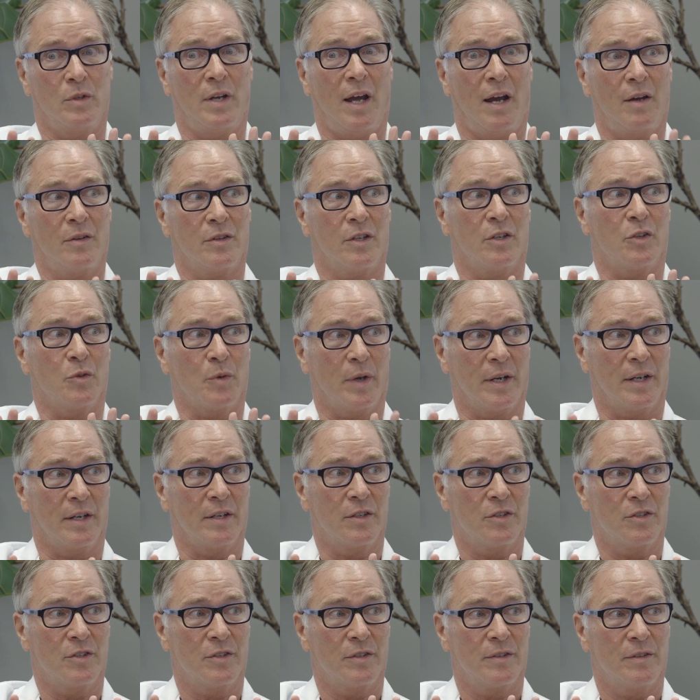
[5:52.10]
down the
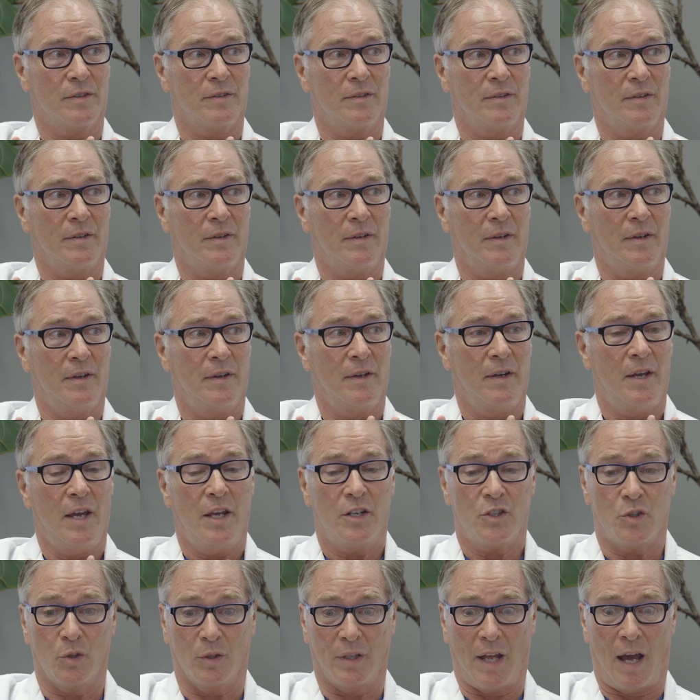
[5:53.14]
drainage,
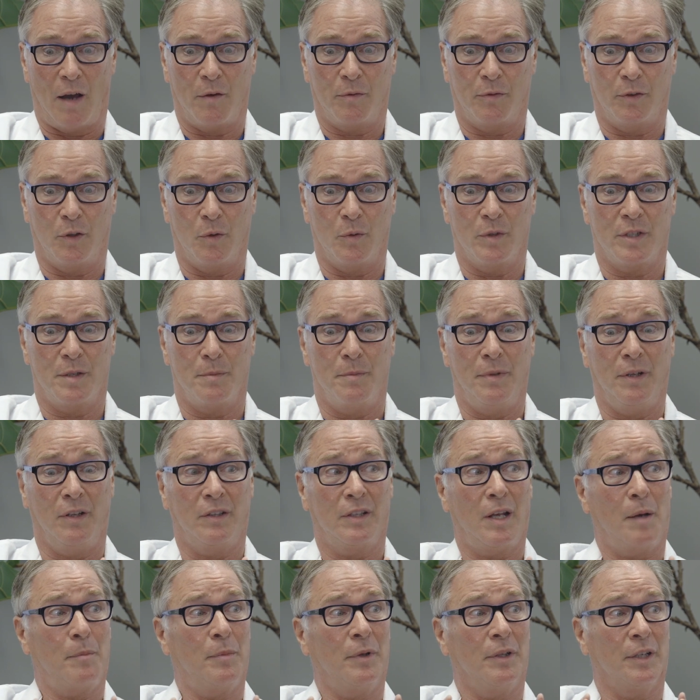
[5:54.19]
to allow fluid to
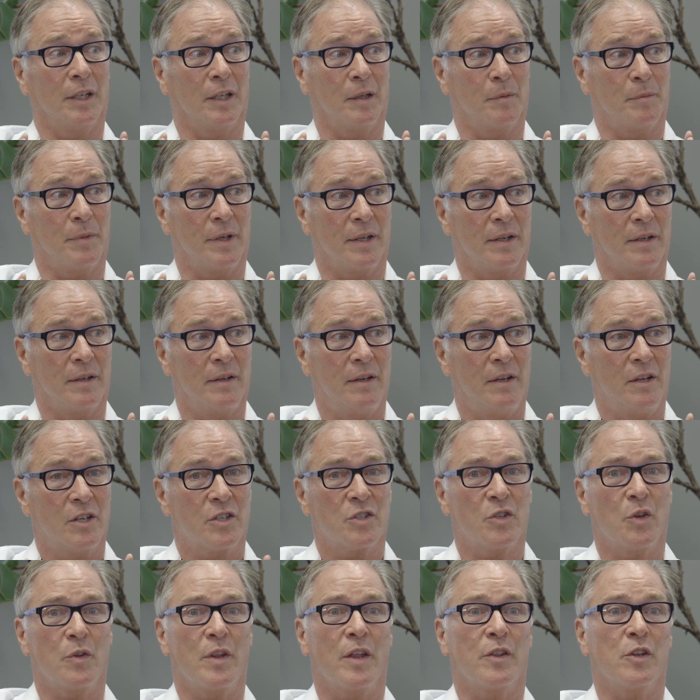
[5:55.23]
build up a little bit
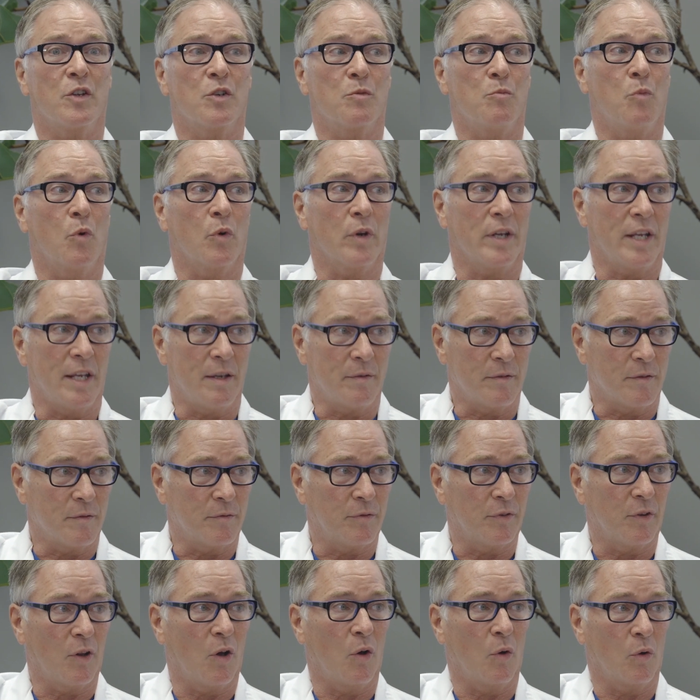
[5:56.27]
so that there's more even
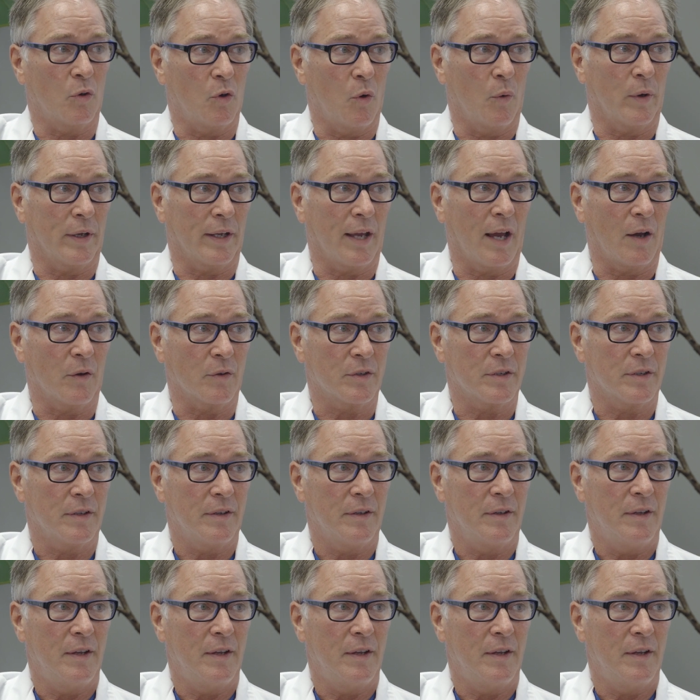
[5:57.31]
flow going out.